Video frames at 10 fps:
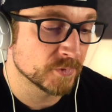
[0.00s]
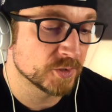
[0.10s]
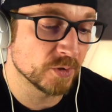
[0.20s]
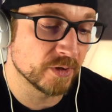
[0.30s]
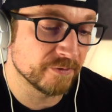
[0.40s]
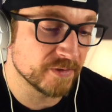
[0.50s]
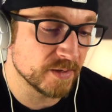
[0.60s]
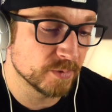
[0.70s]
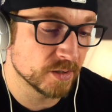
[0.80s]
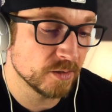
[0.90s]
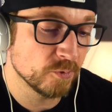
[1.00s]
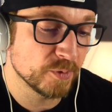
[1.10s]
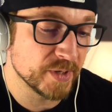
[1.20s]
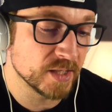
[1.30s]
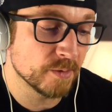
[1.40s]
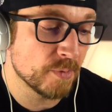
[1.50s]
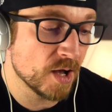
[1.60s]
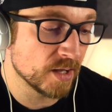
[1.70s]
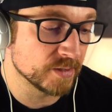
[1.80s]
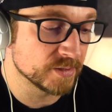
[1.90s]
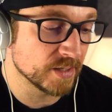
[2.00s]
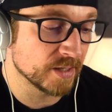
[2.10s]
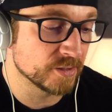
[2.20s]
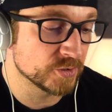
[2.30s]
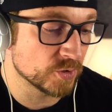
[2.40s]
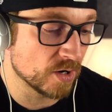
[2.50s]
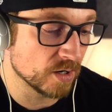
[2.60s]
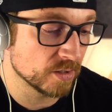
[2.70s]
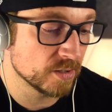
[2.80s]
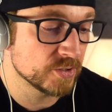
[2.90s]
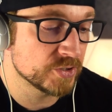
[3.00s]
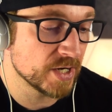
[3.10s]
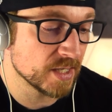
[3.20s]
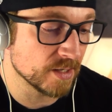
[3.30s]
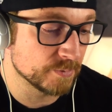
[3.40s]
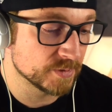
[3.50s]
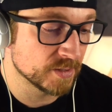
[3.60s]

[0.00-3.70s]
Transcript: So the feebler would be Laban's, and the stronger Jacob's.